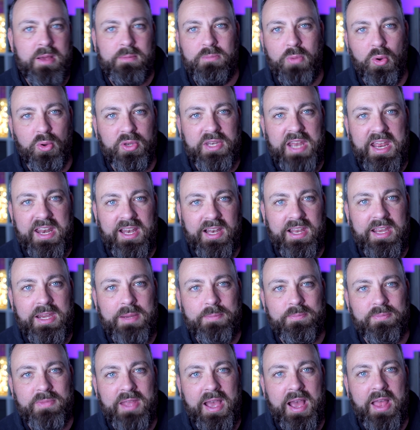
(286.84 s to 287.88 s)
more deadly,
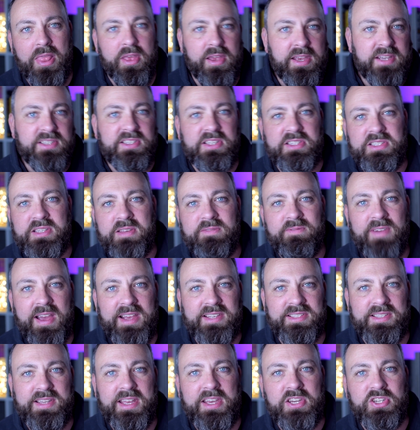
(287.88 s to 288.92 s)
and that existing
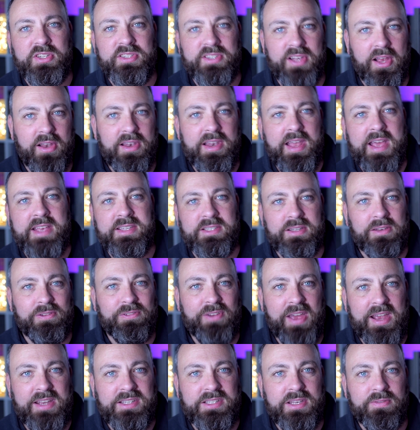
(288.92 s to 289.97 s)
vaccinations are less
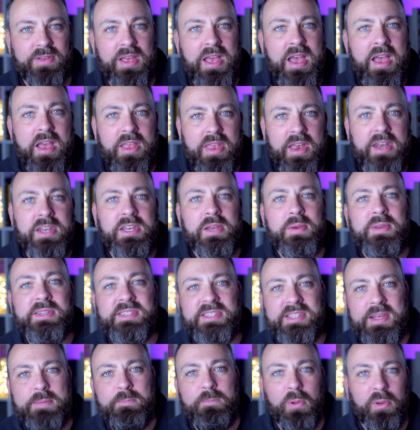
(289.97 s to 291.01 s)
effective, then doing
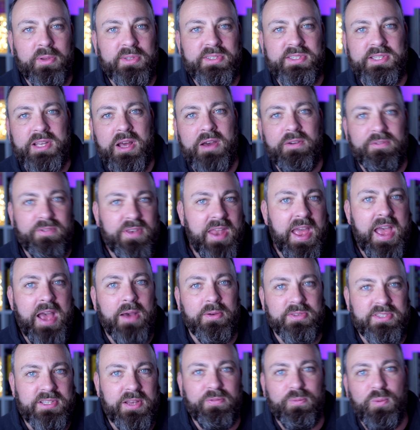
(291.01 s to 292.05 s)
simple stuff now,
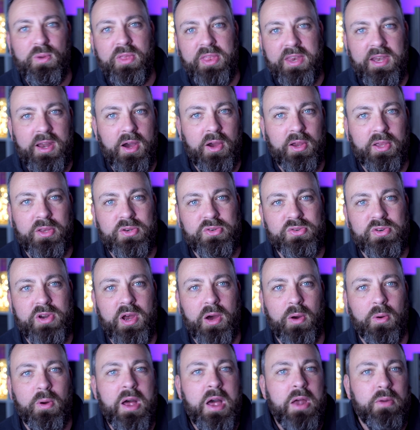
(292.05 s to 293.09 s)
stuff within our
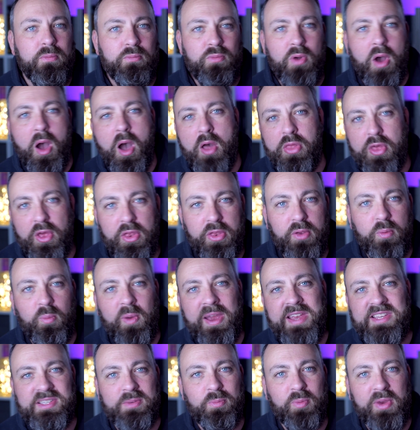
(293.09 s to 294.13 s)
control, rather than
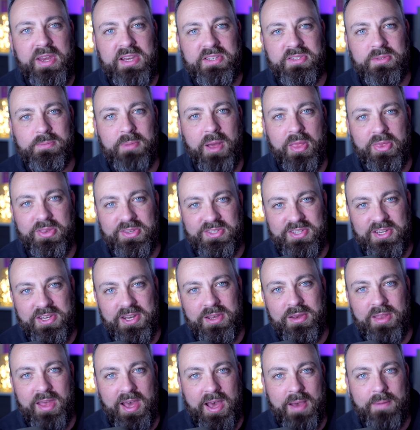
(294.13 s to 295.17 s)
waiting weeks or months to
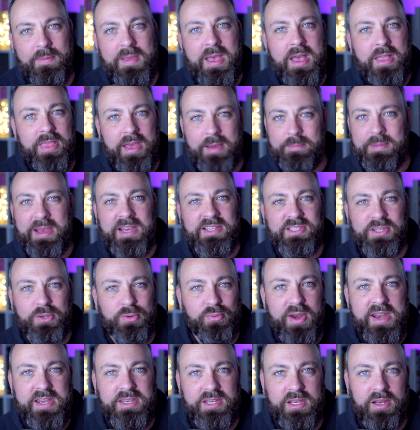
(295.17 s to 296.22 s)
do that. That makes a
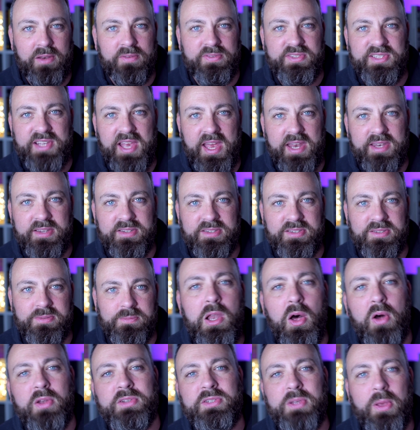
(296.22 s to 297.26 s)
great deal of sense. A
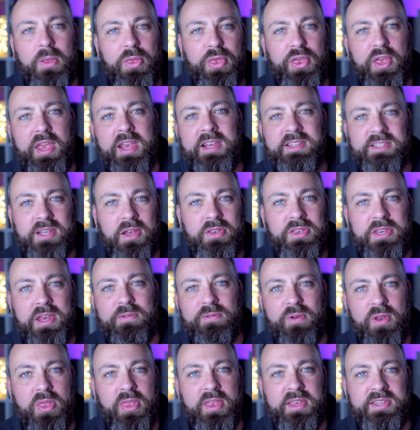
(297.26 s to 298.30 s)
lot of things are
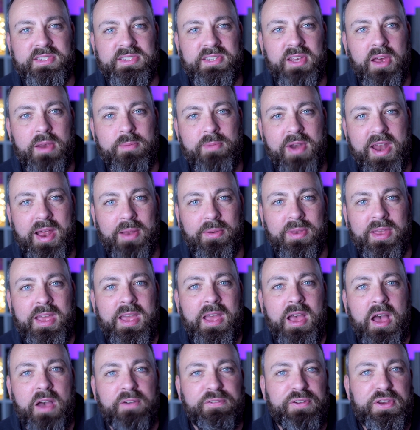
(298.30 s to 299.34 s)
different this time round.
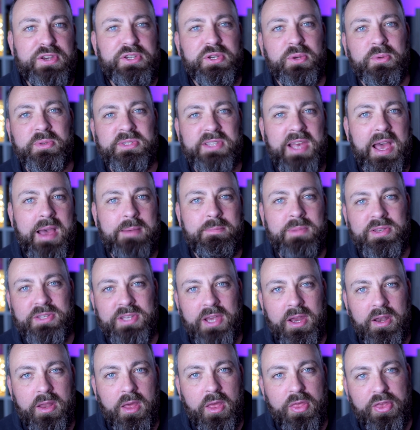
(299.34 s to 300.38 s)
Officials at
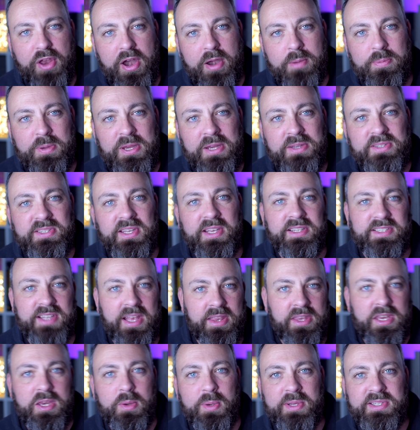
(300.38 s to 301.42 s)
Moderna Therapeutics
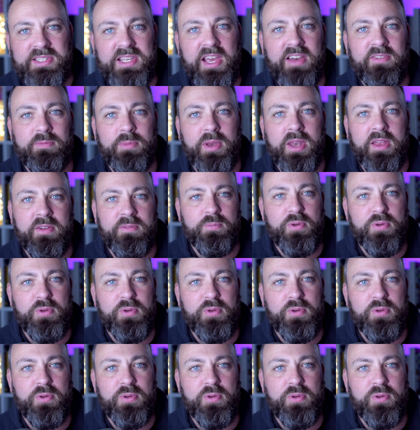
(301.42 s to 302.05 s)
and the US government have